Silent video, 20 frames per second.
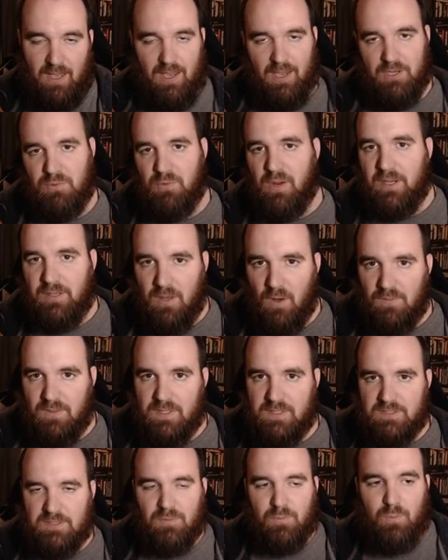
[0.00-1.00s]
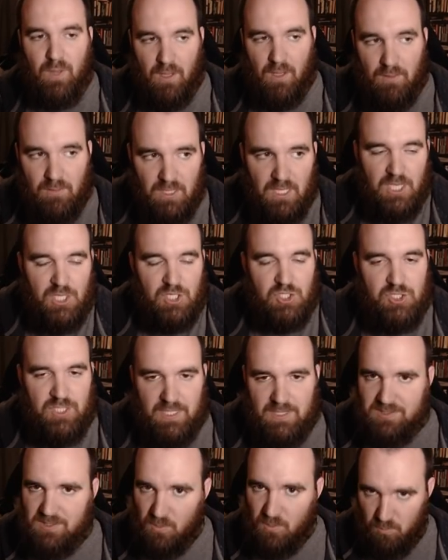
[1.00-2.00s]
How do I know this? Well, she
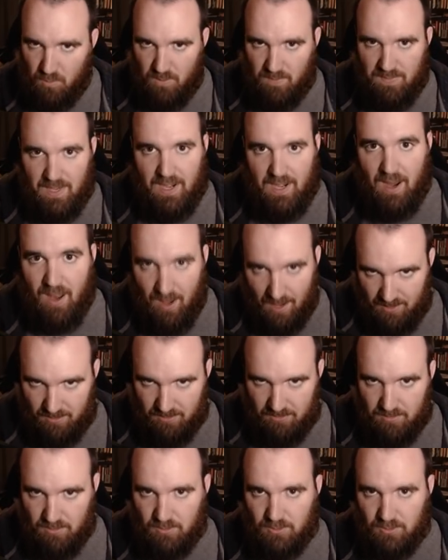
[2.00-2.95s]
is the one that hired